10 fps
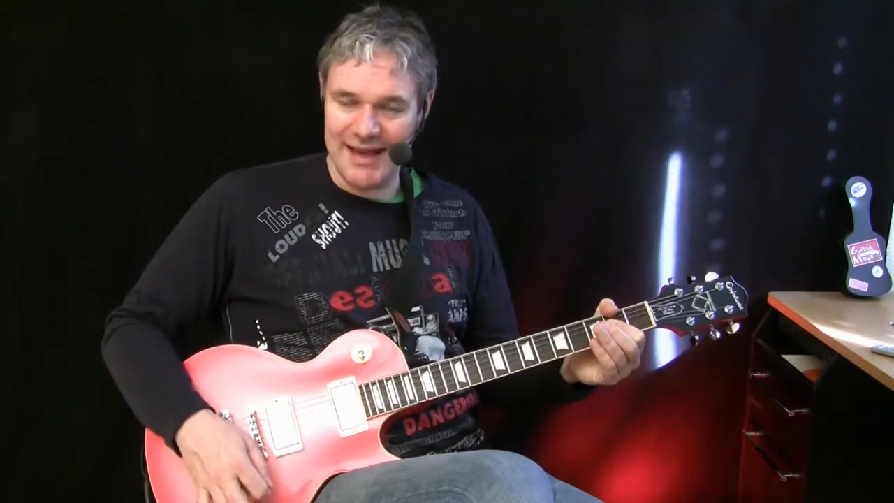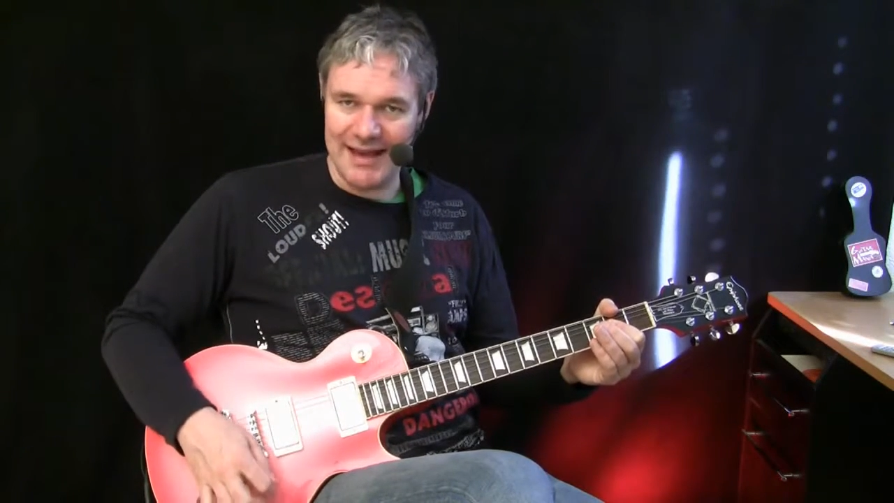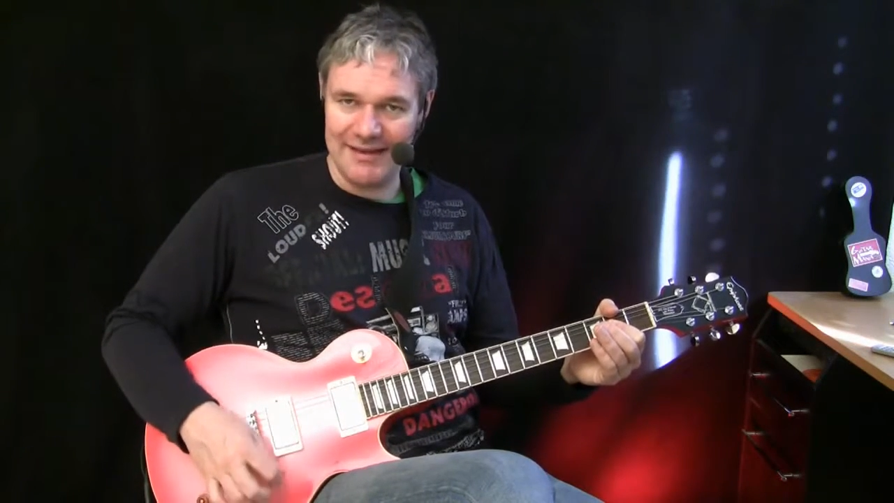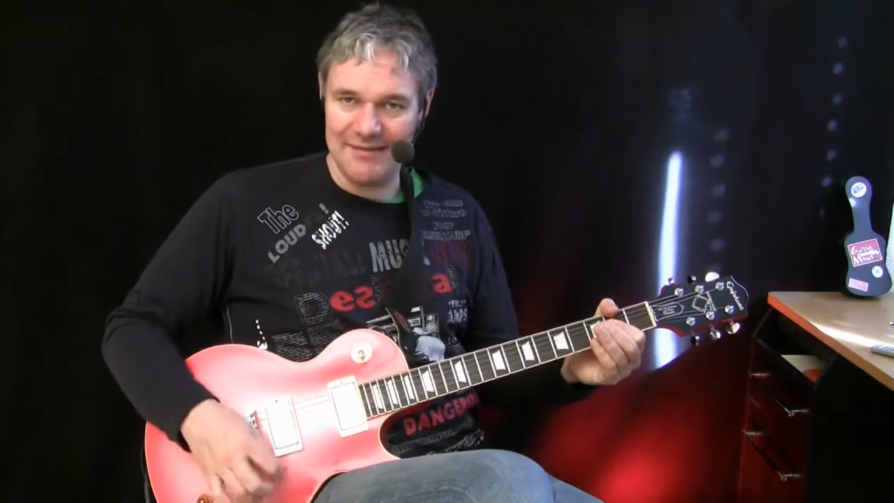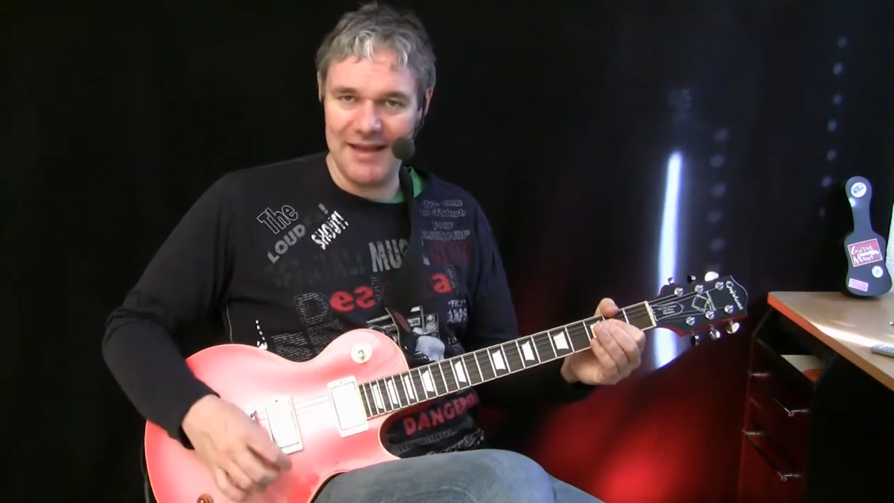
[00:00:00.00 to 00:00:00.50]

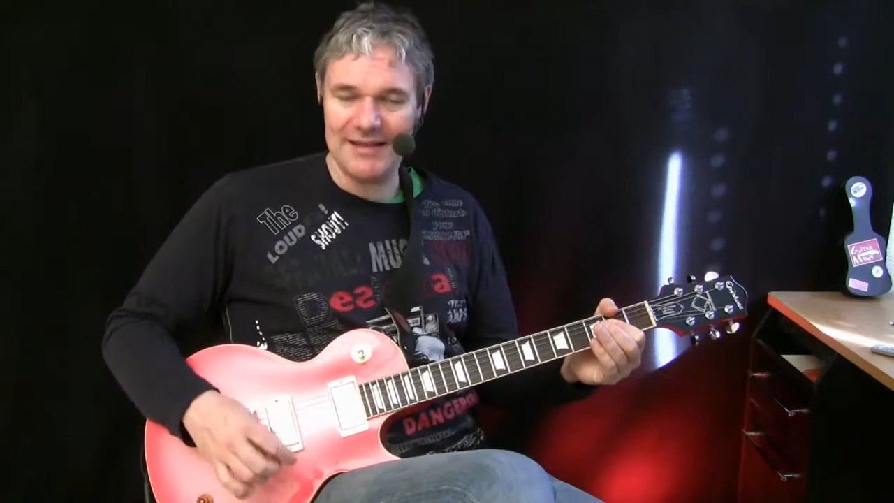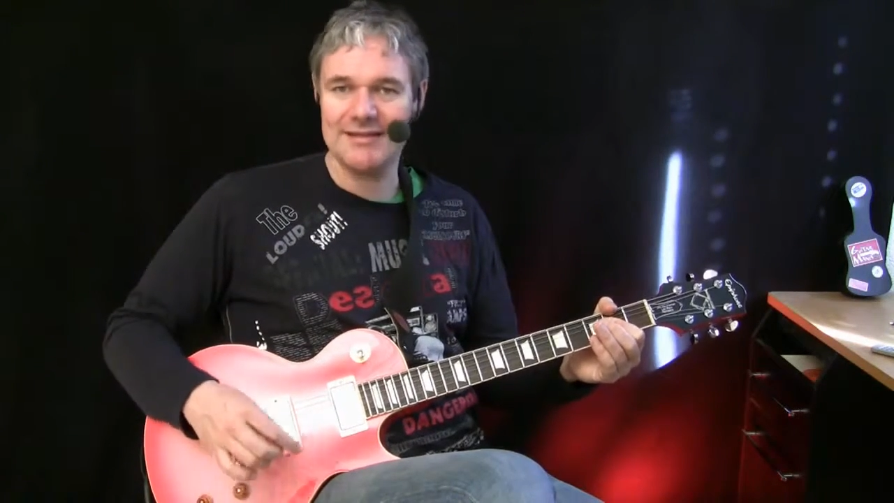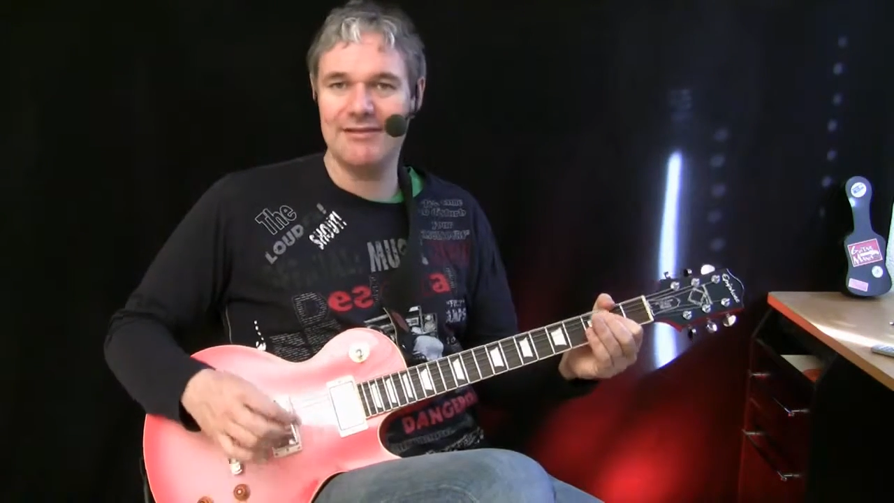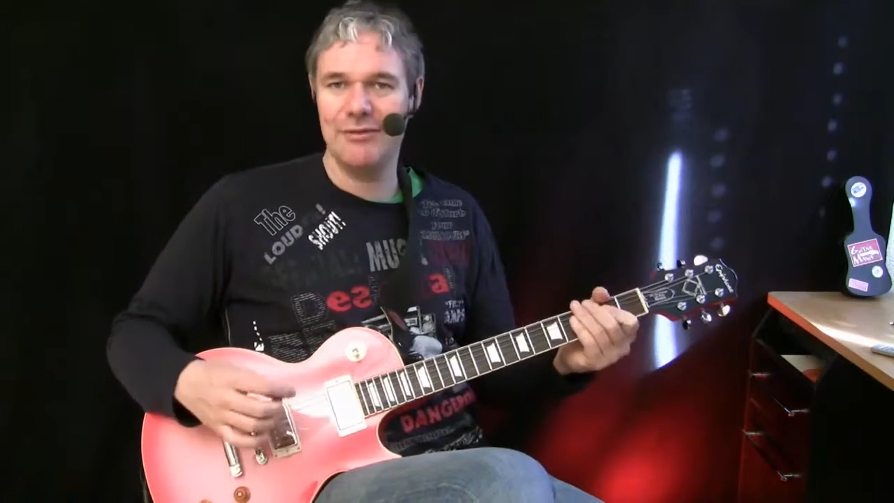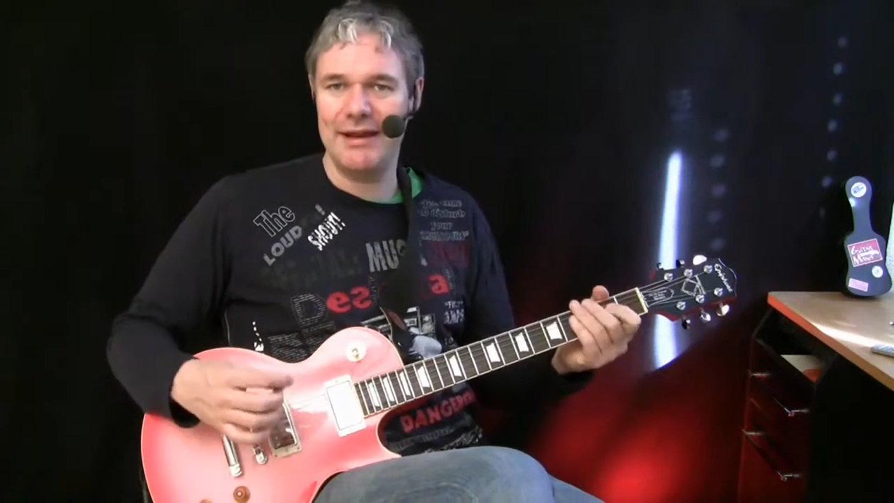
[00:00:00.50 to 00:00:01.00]
And that's
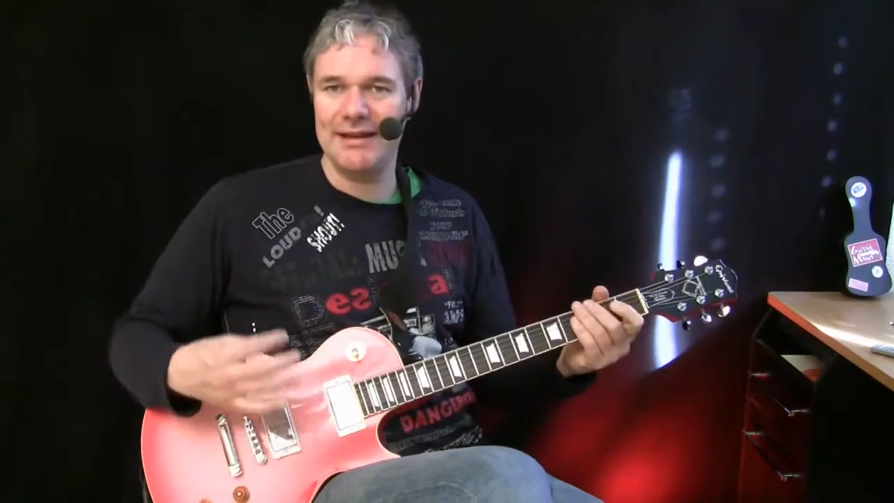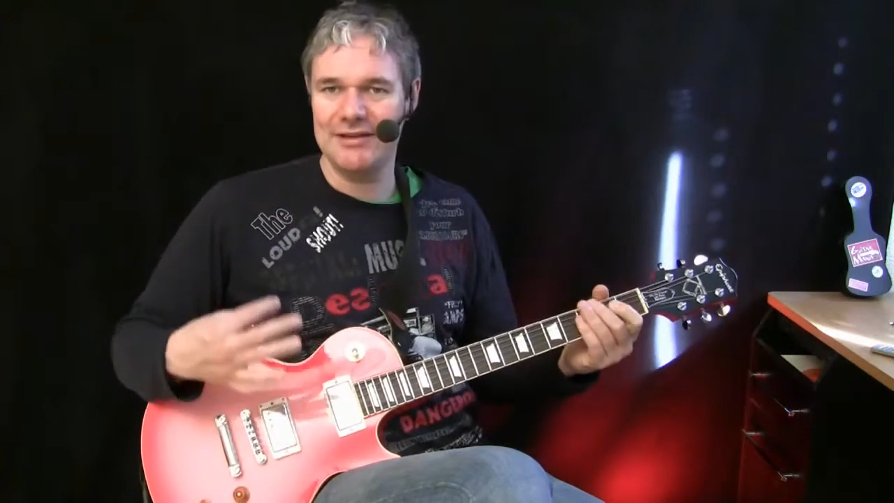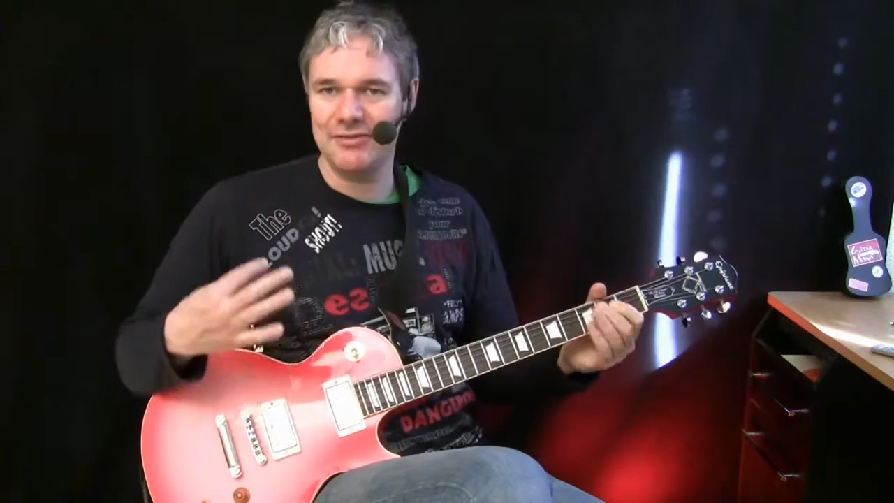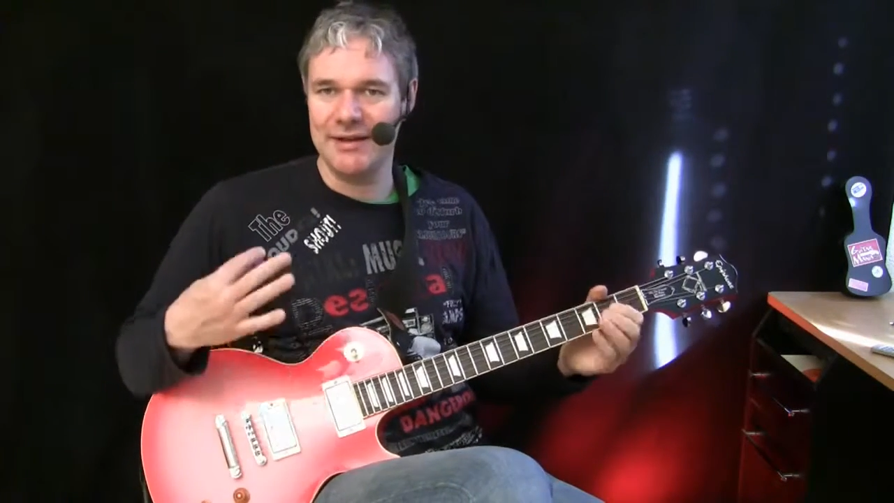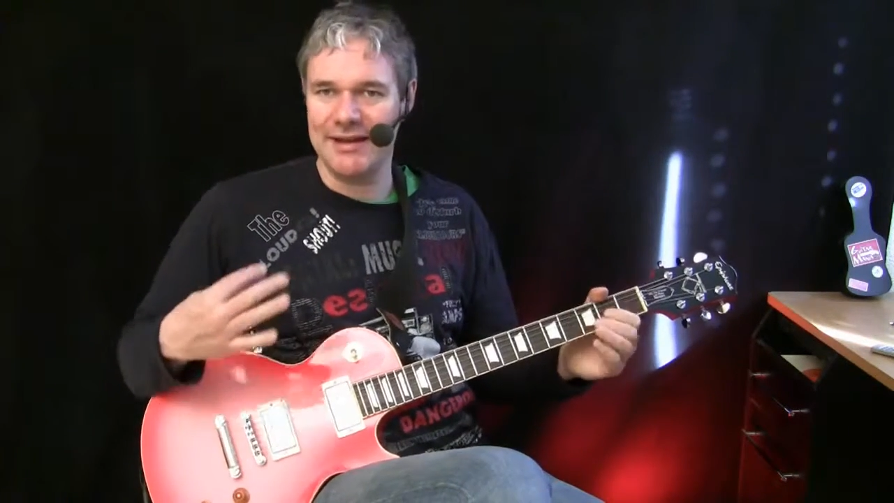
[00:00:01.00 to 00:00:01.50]
the really
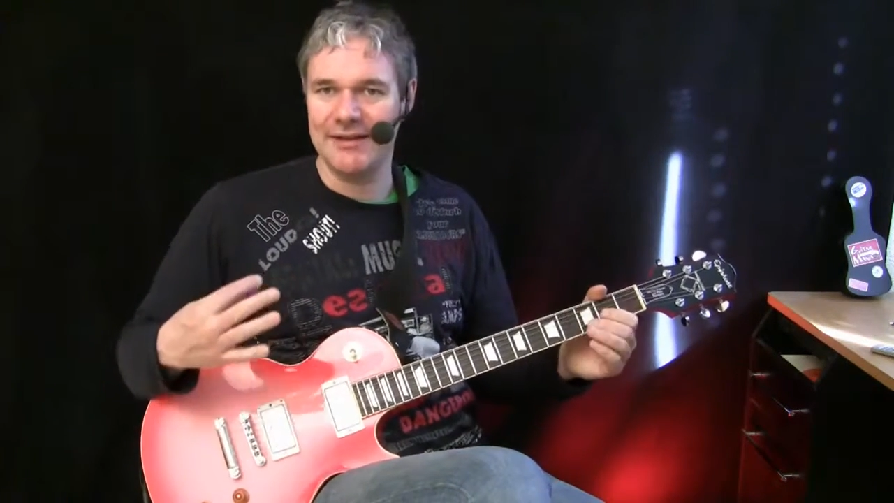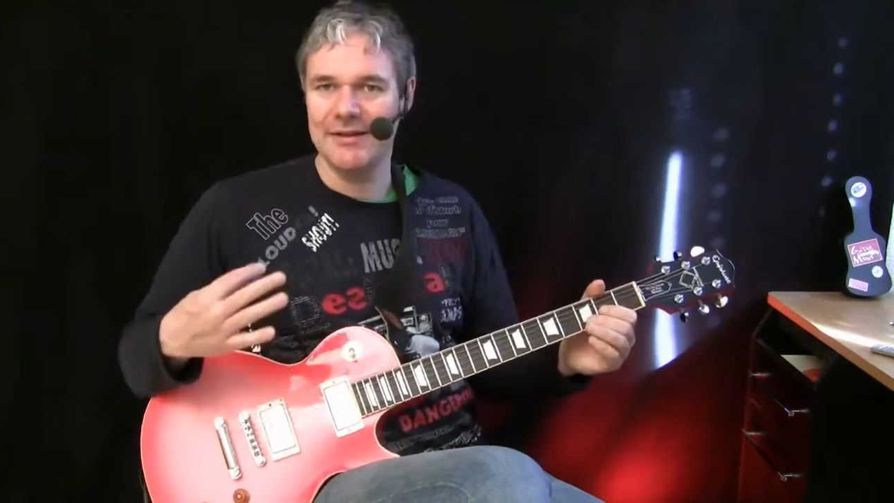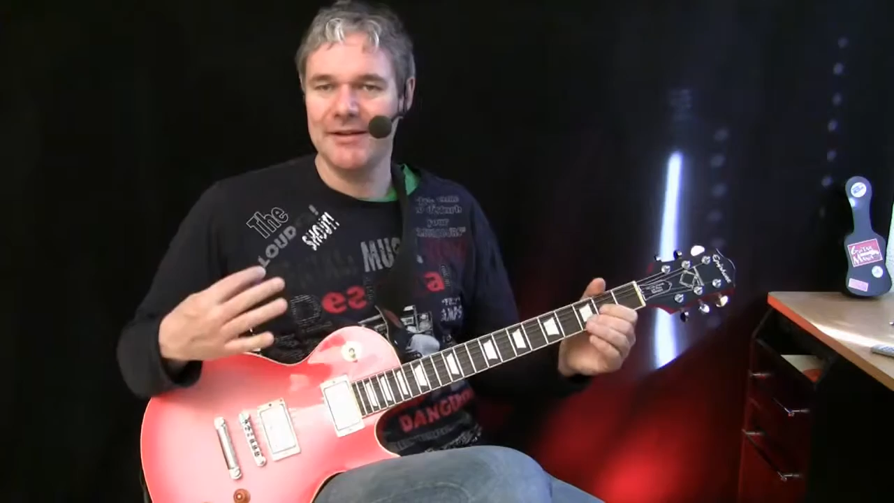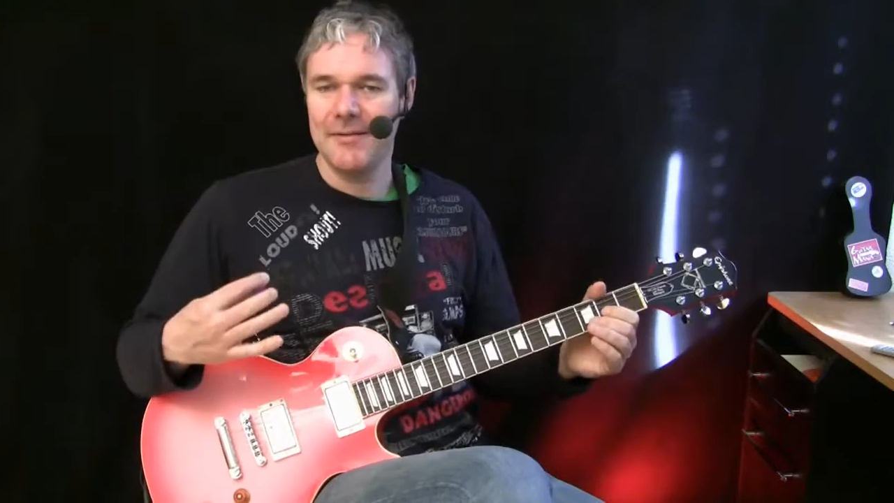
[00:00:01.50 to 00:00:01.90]
trick.